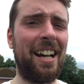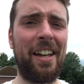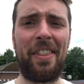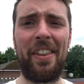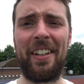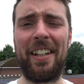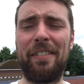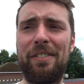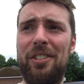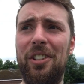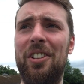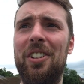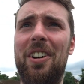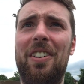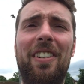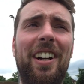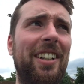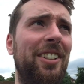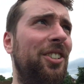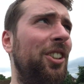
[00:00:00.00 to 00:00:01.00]
I think I've done an
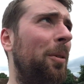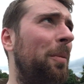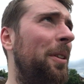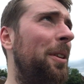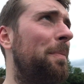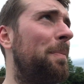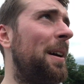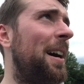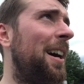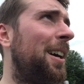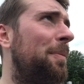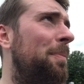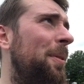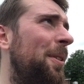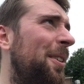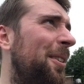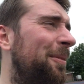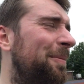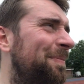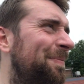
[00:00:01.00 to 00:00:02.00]
alright job at the back,
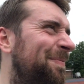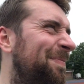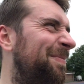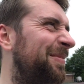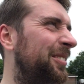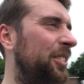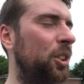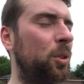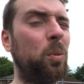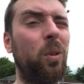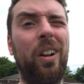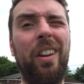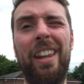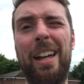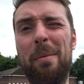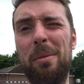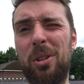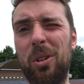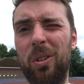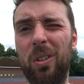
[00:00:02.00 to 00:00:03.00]
but just one of
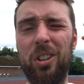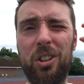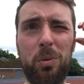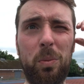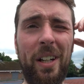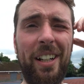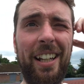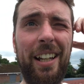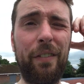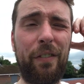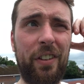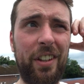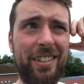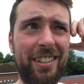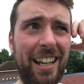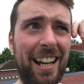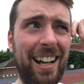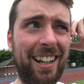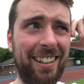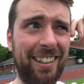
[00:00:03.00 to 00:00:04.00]
them goals went in for the
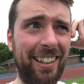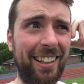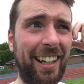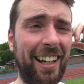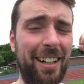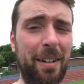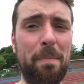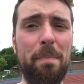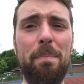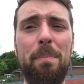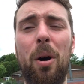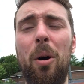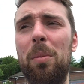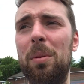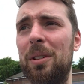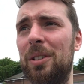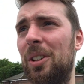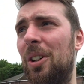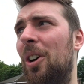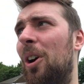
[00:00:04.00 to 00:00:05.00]
tackle. It kind of
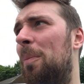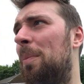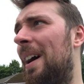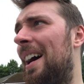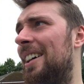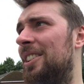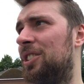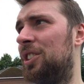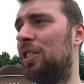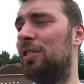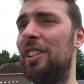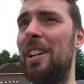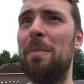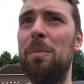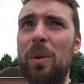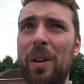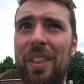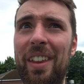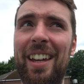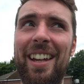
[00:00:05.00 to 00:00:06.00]
bobbled up as you're
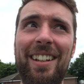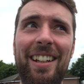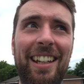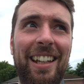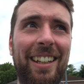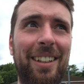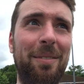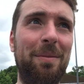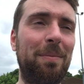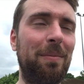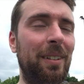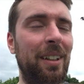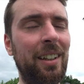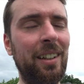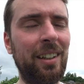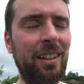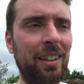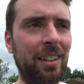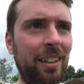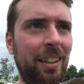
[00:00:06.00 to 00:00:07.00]
in with it and he
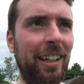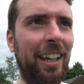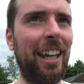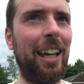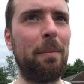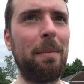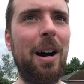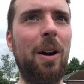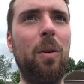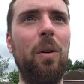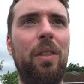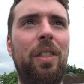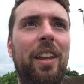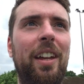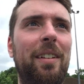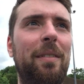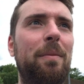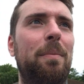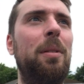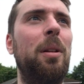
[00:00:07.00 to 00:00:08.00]
came out with
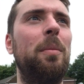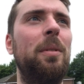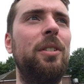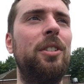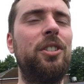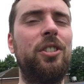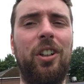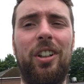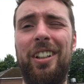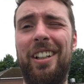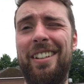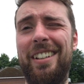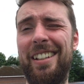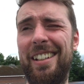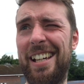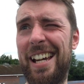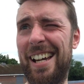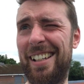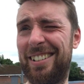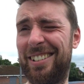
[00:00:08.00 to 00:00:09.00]
it and blooming stuck it in
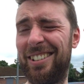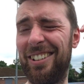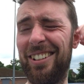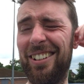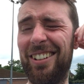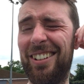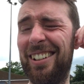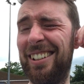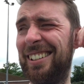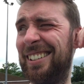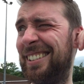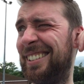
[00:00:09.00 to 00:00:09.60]
the net. So